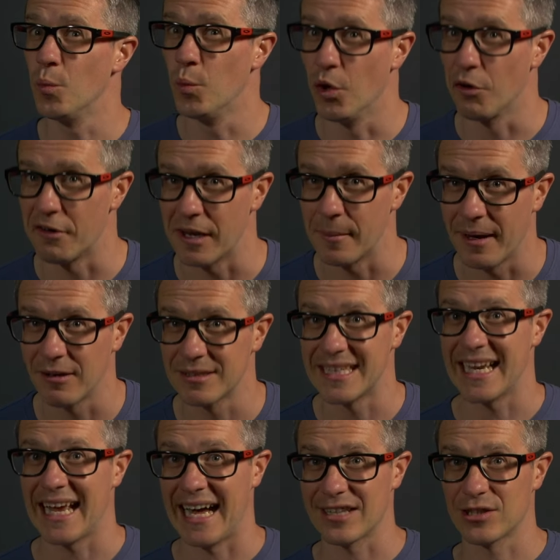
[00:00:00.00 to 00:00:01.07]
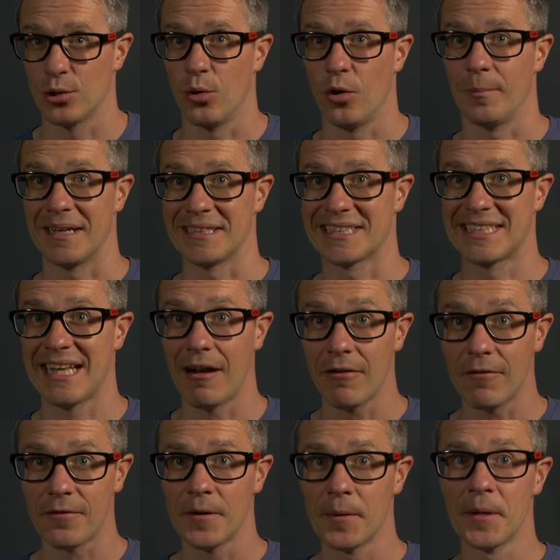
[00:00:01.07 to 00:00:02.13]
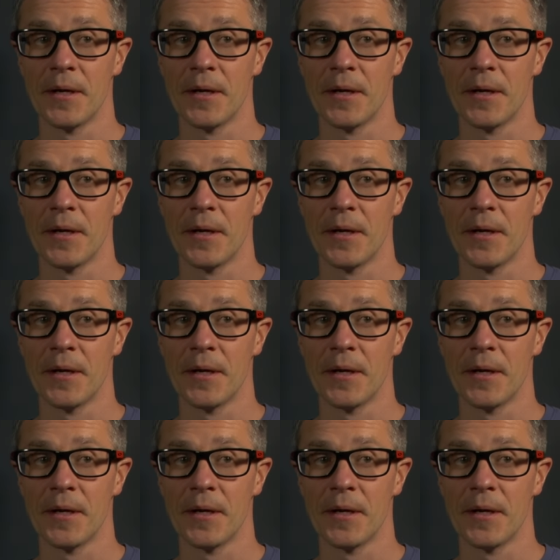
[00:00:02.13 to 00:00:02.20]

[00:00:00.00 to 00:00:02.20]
worry about it at all myself,